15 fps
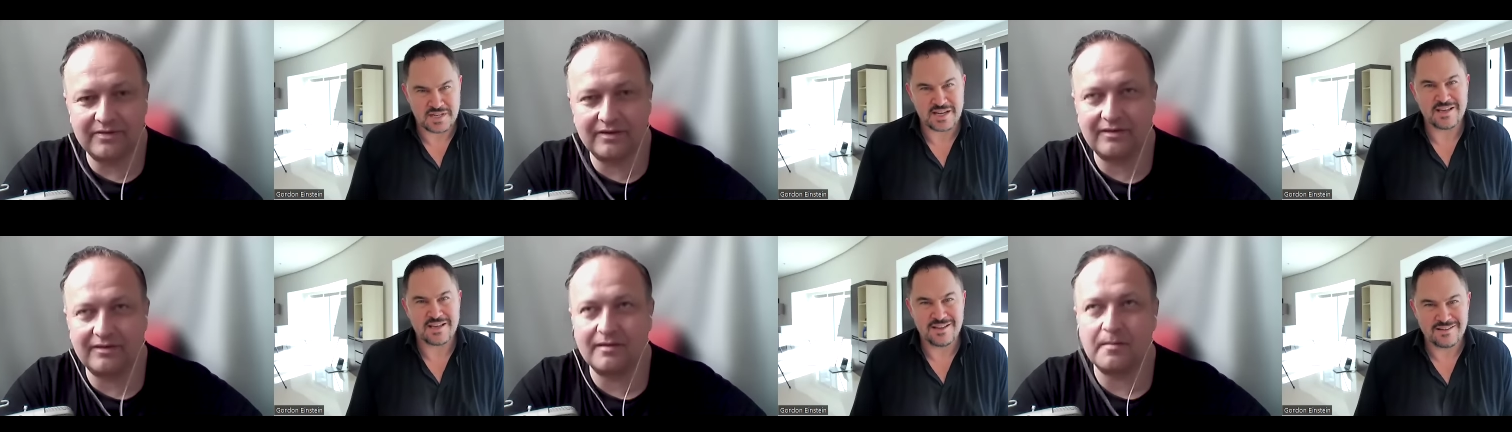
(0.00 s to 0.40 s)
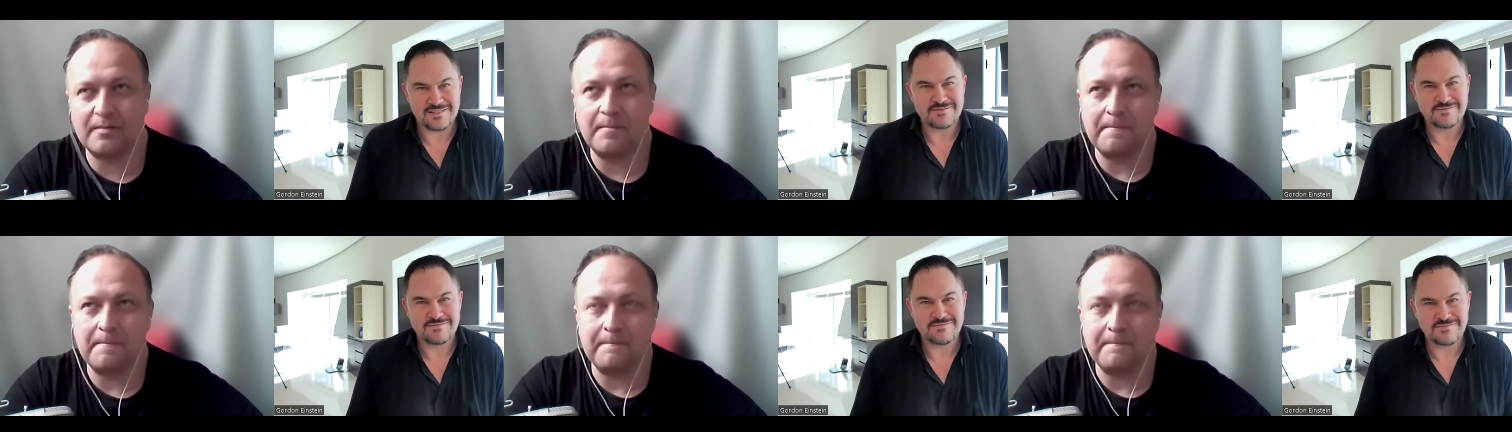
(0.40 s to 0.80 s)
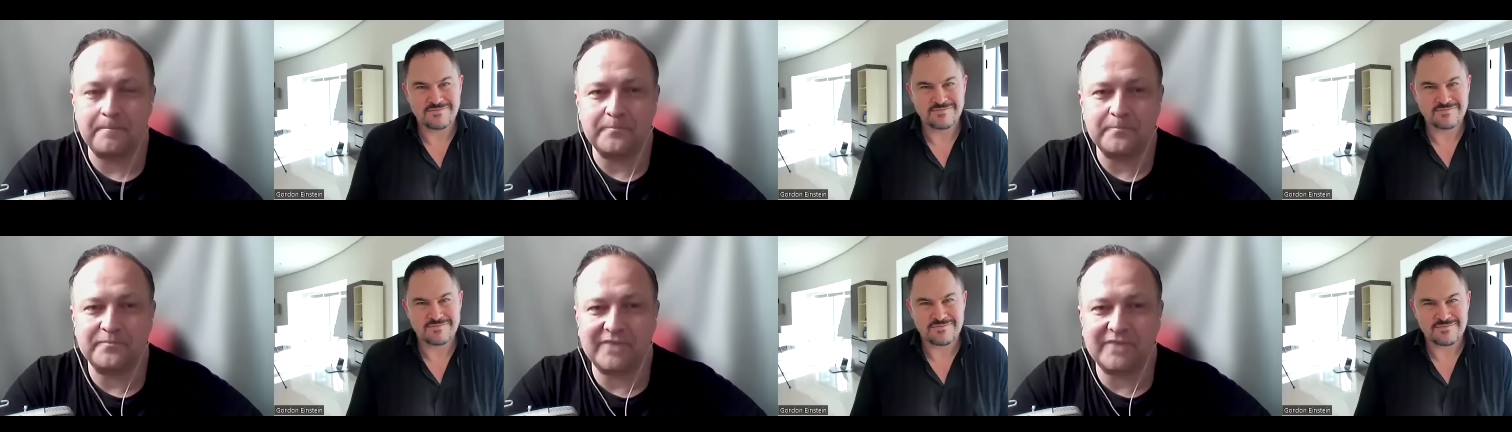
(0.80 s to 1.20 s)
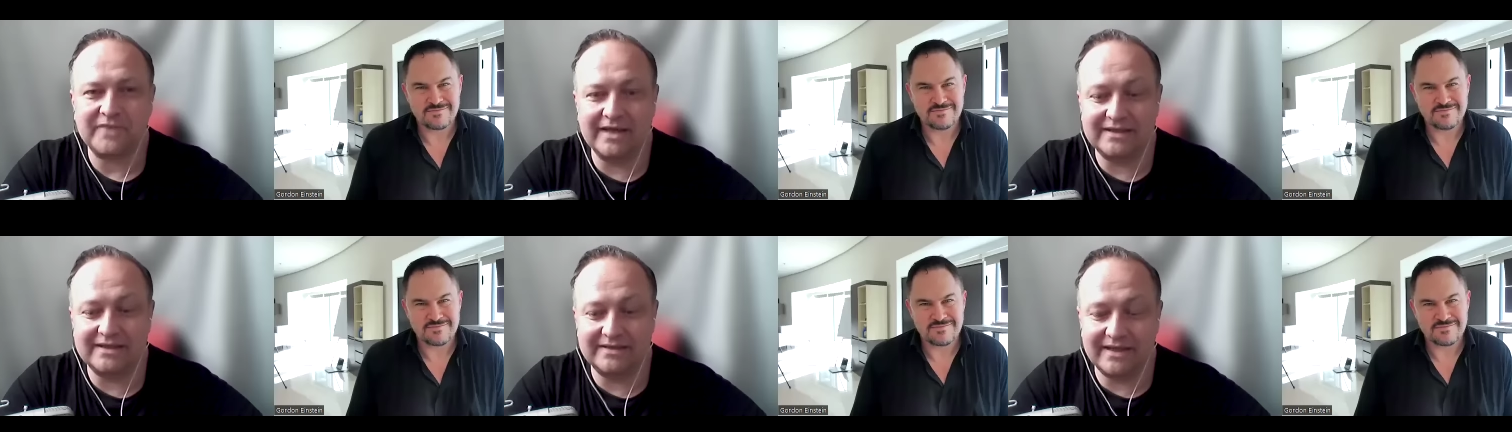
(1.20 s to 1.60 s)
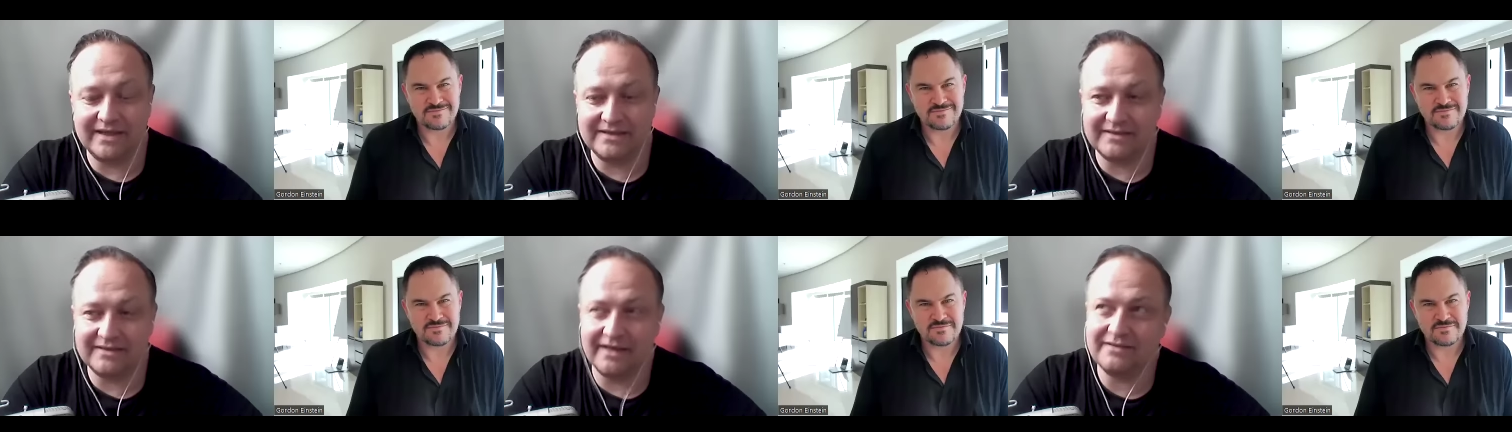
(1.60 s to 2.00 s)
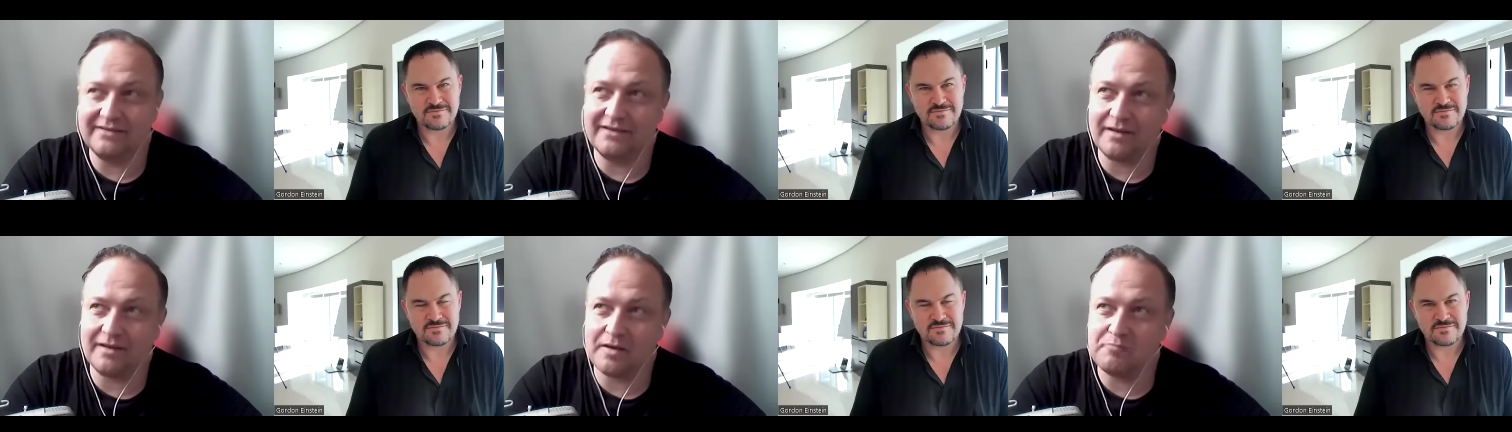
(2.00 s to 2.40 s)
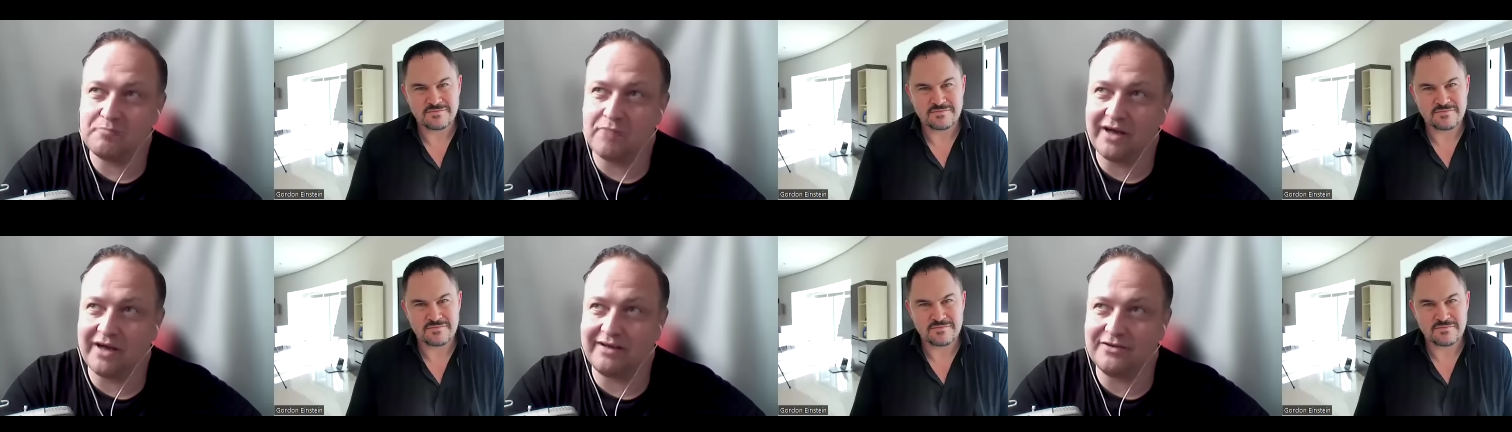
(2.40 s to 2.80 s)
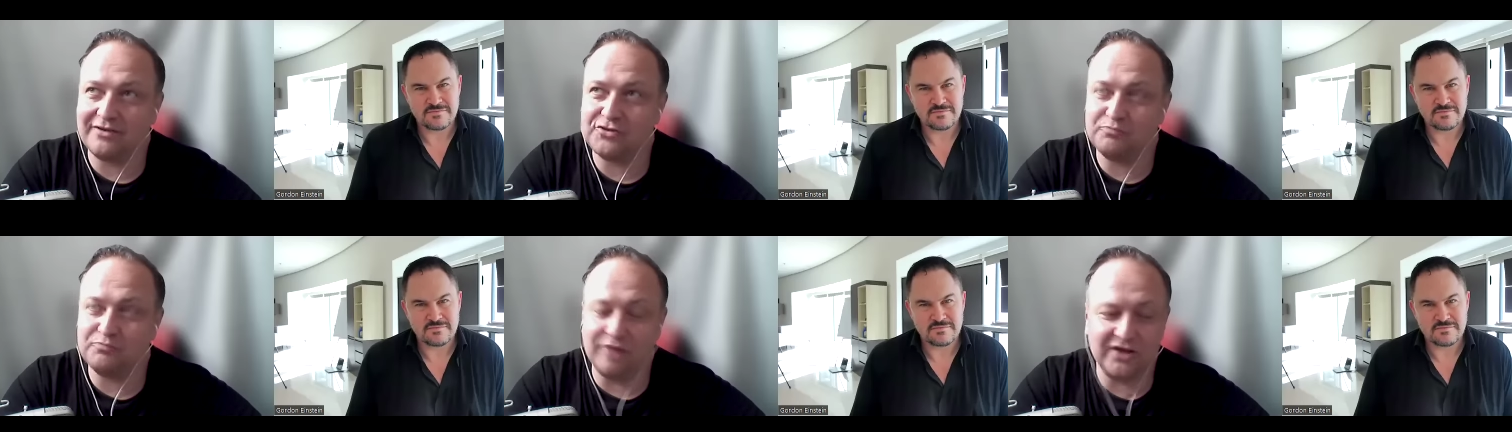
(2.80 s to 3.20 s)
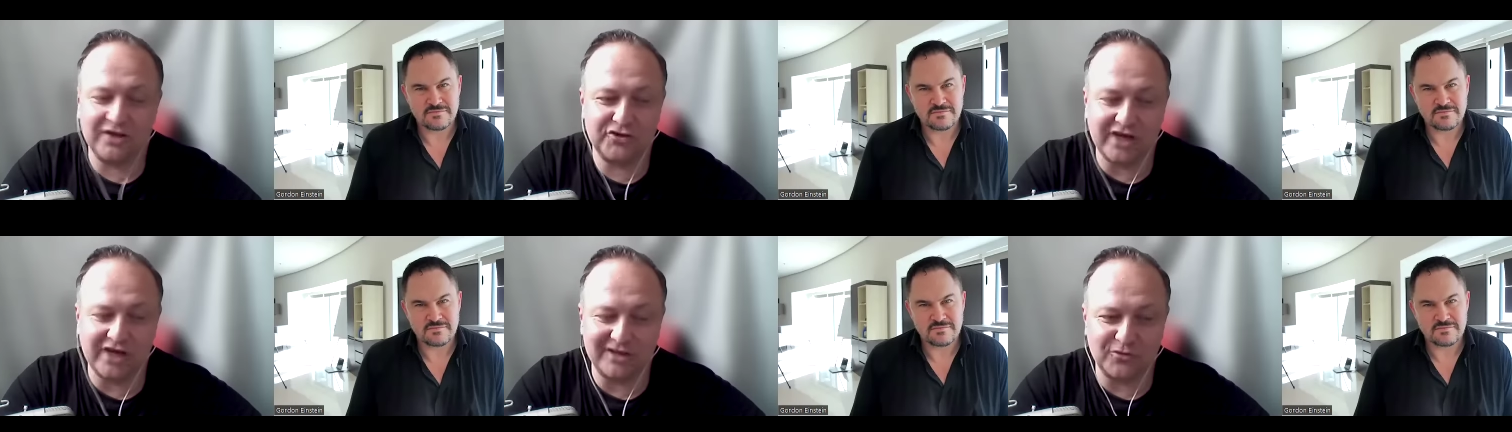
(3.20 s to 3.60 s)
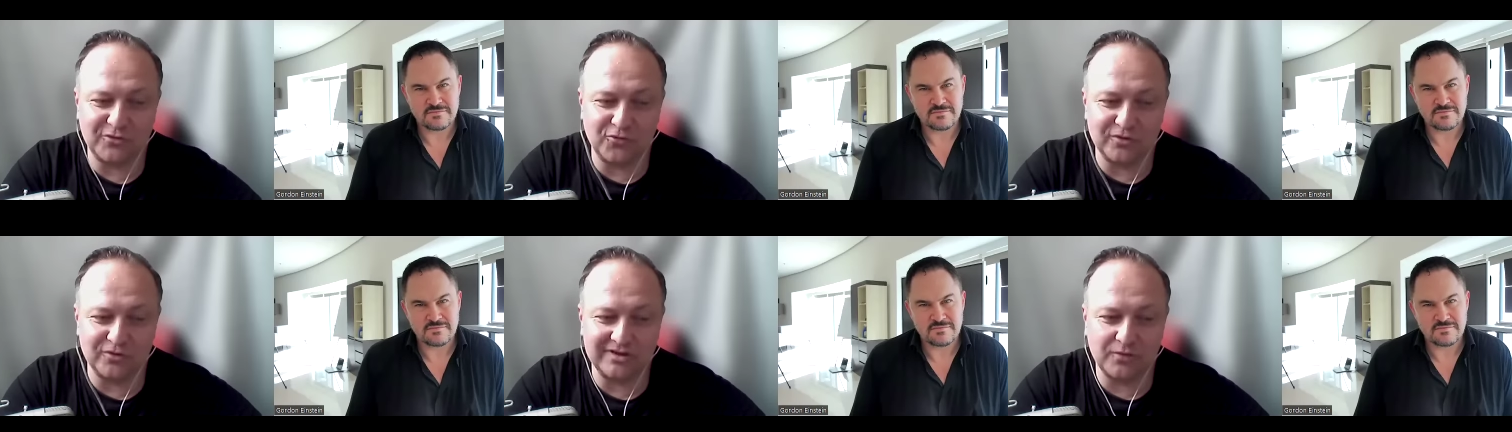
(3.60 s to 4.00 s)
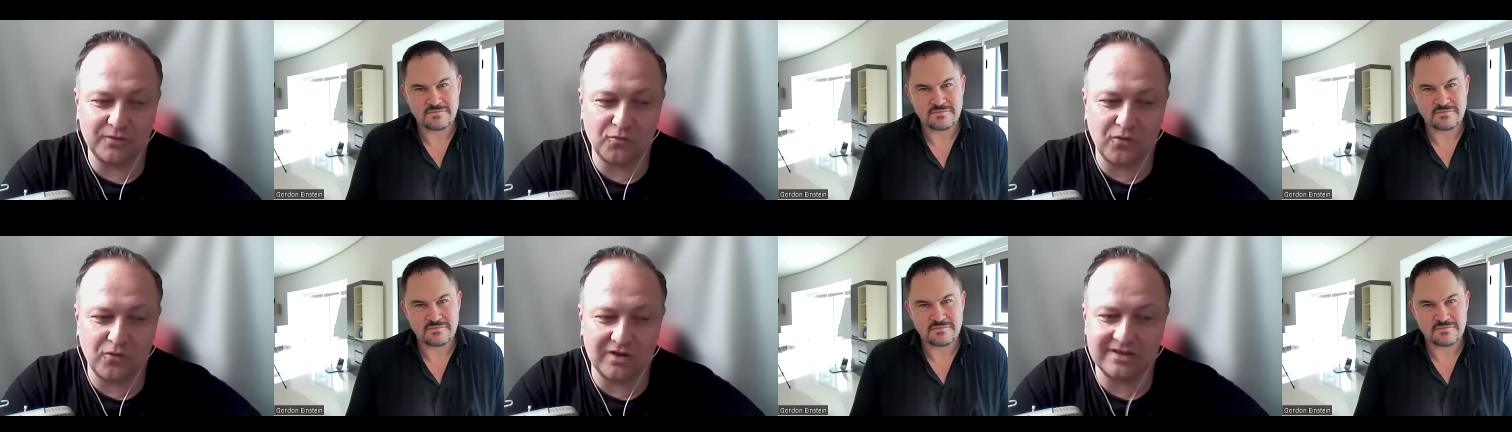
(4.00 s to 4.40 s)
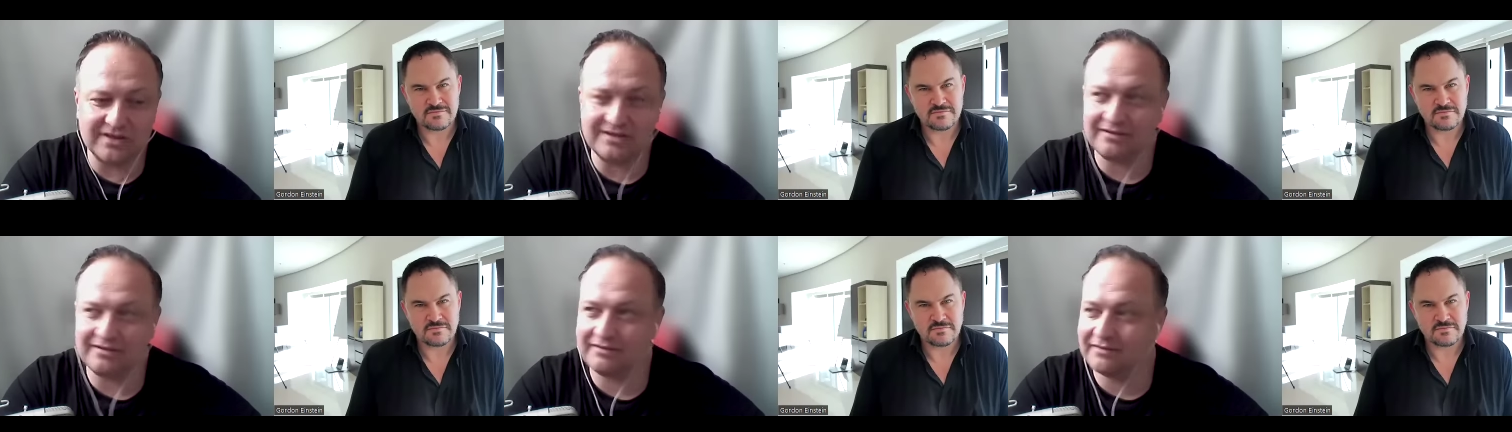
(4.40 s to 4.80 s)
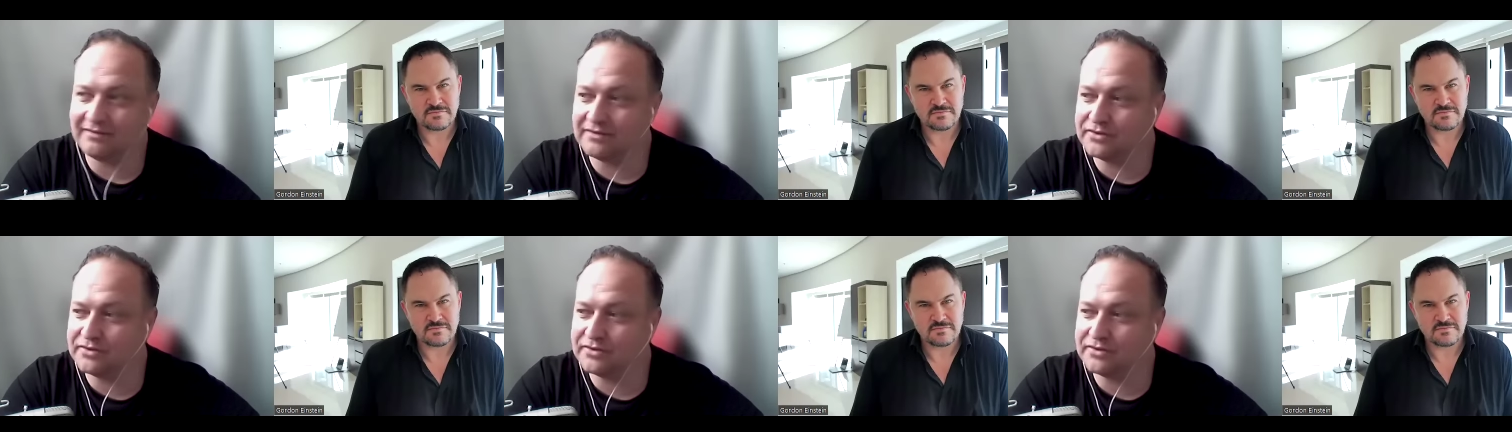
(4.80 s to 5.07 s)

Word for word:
Speaker 1: city uh, yes yes and uh, my my childhood was uh,